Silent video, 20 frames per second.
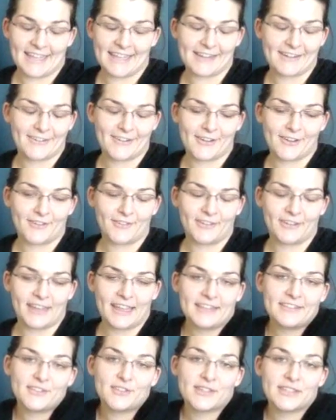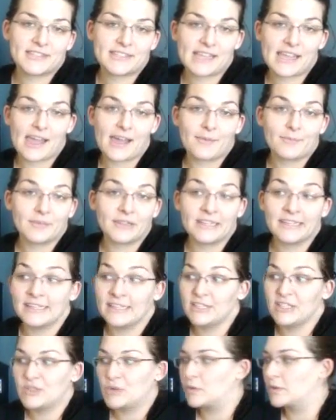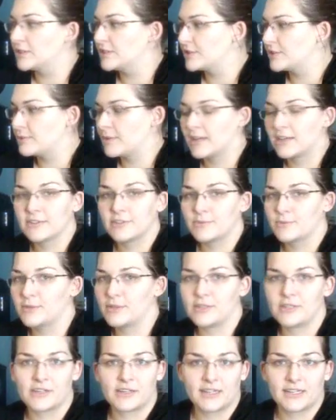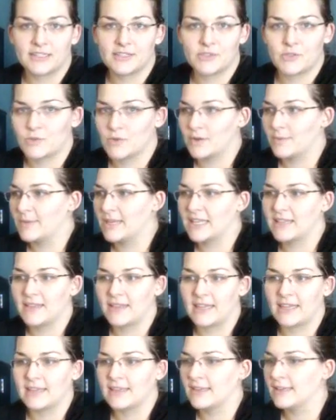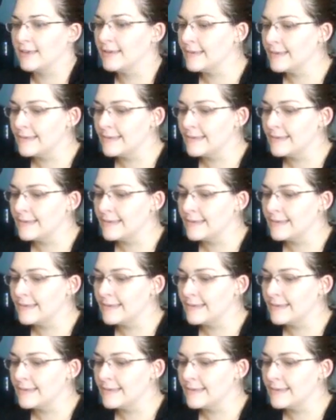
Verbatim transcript: I don't know. As you can see, I'm leaning towards sweaters with a dark and stormy like